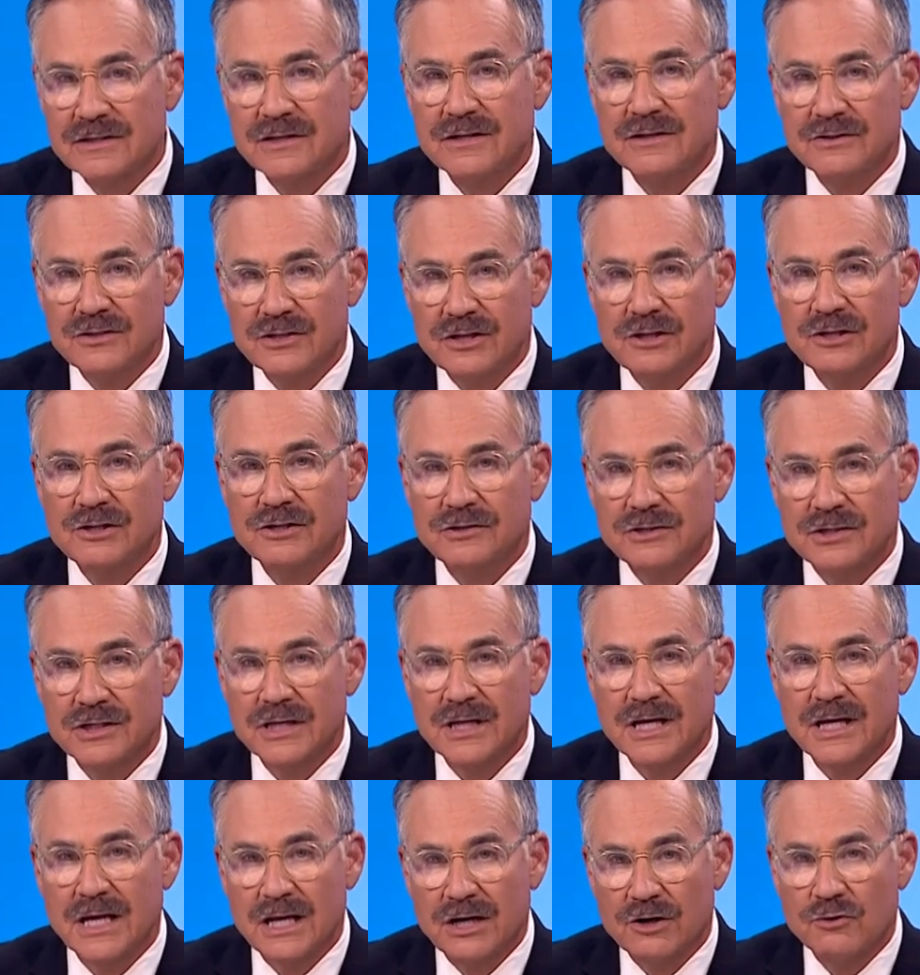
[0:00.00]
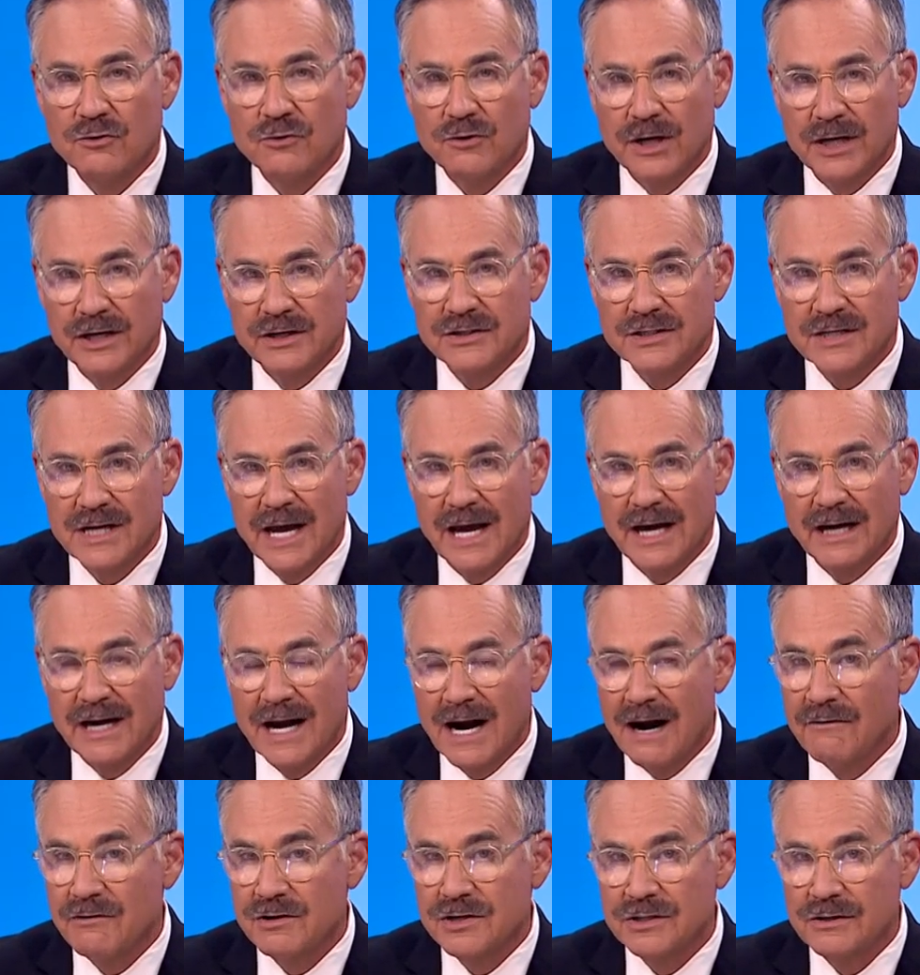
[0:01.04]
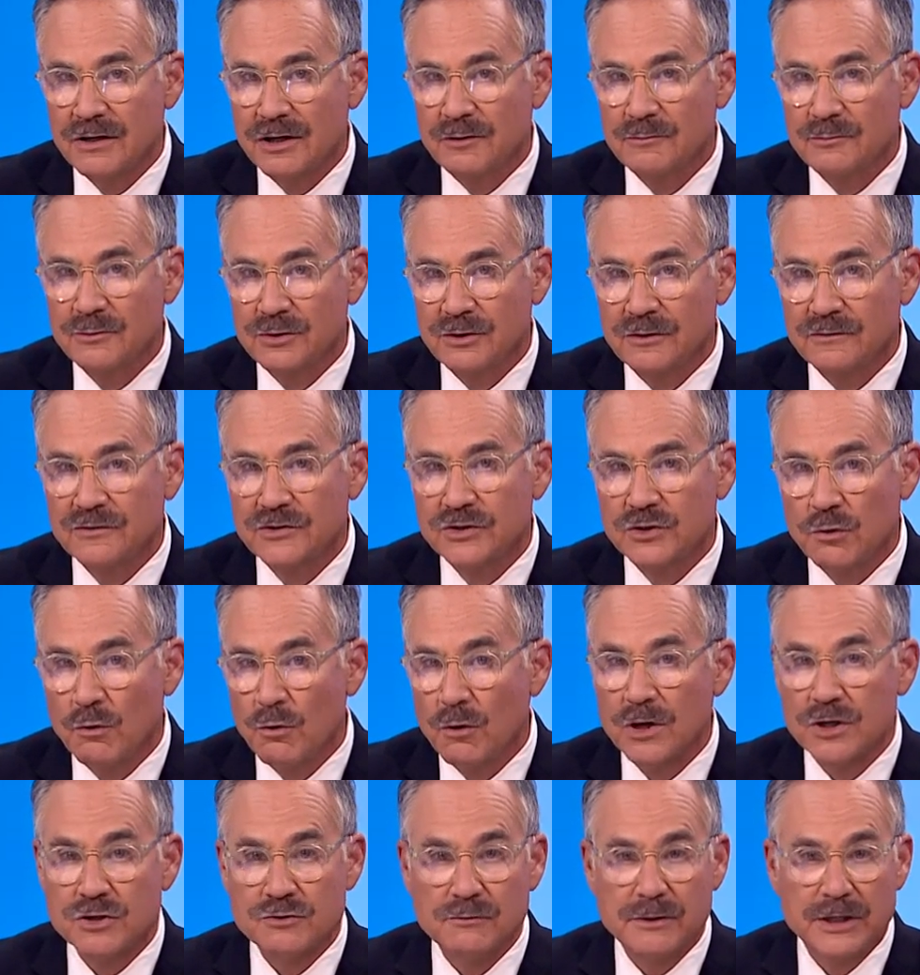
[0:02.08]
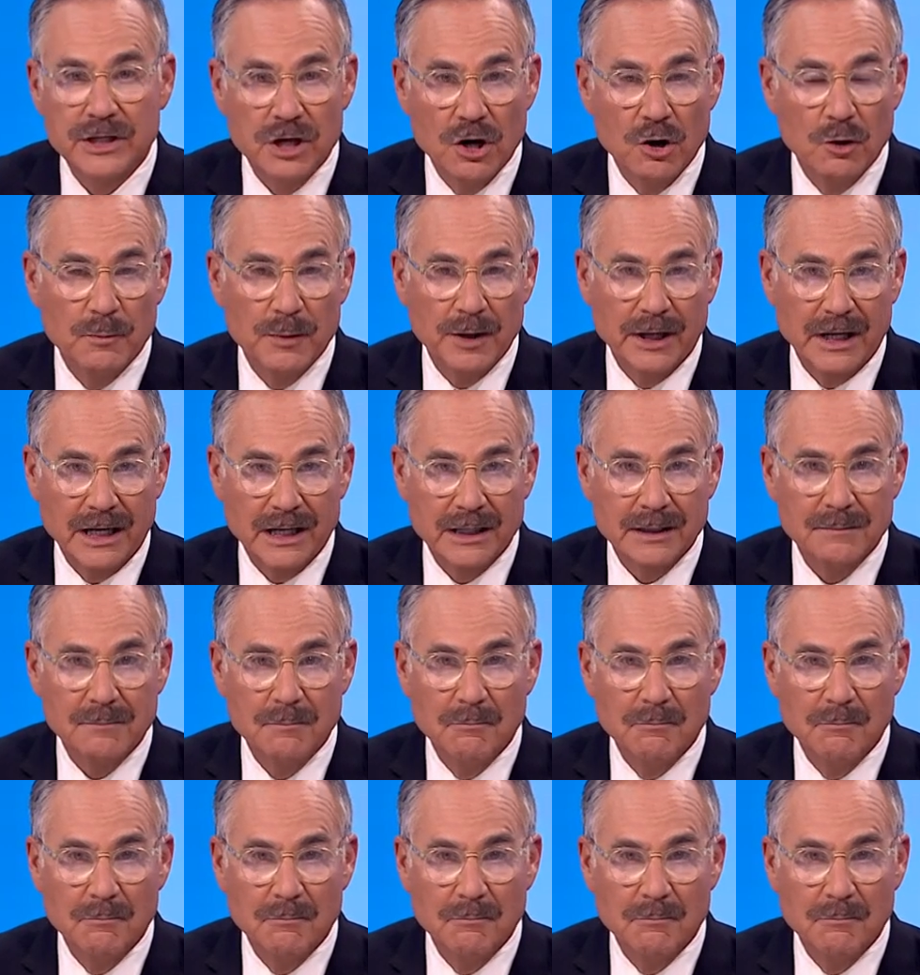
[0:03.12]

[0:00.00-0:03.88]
continue to increase and Arizona moves towards reopening,